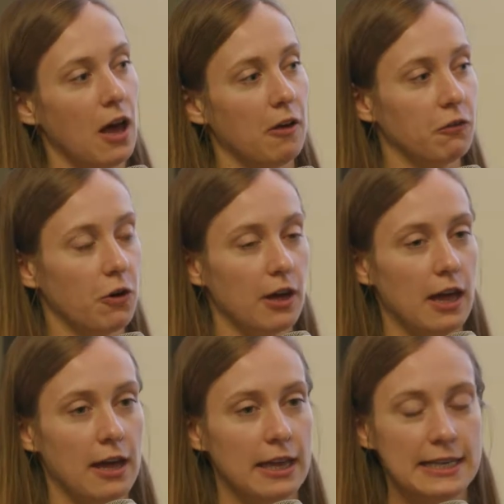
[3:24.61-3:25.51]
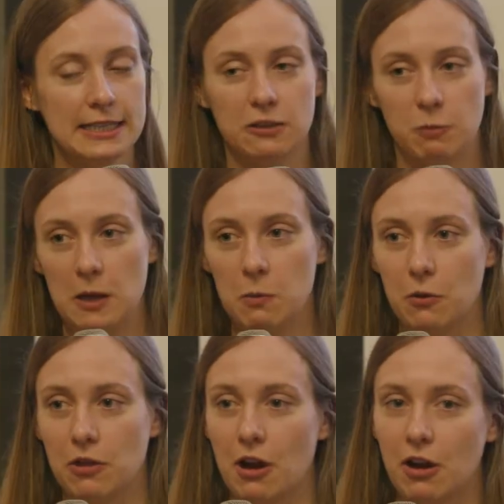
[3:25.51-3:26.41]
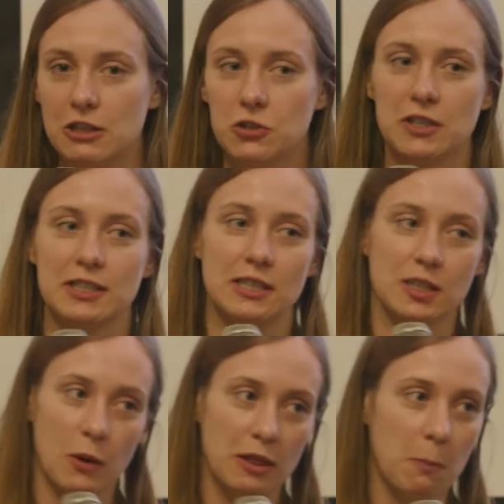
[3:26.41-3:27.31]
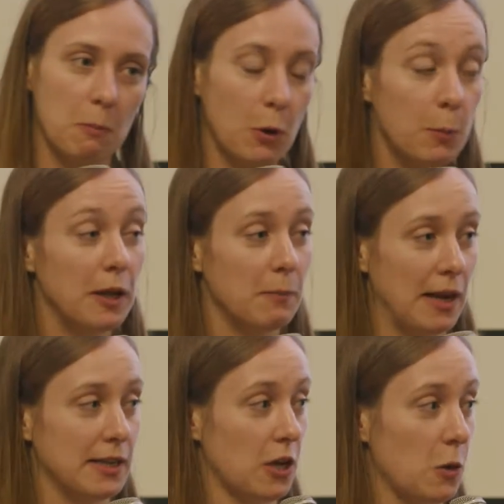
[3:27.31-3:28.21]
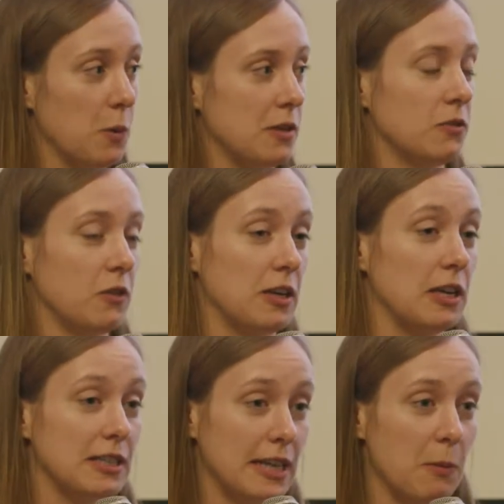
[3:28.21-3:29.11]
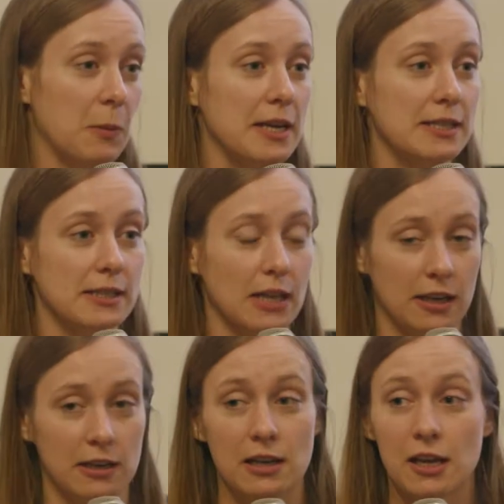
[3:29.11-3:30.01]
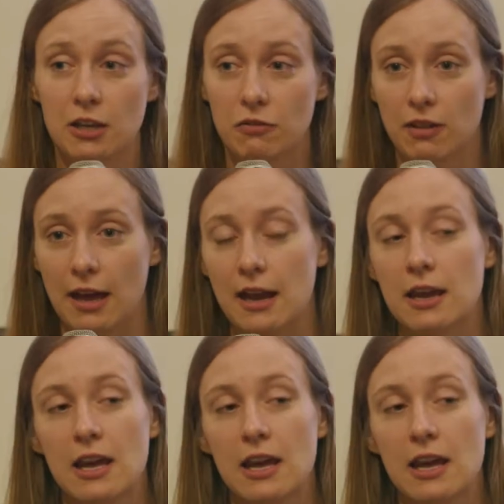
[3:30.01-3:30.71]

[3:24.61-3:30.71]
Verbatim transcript: I've got a list of people that are interested. So, when the public ballot opens for you to get places, I can alert you for that.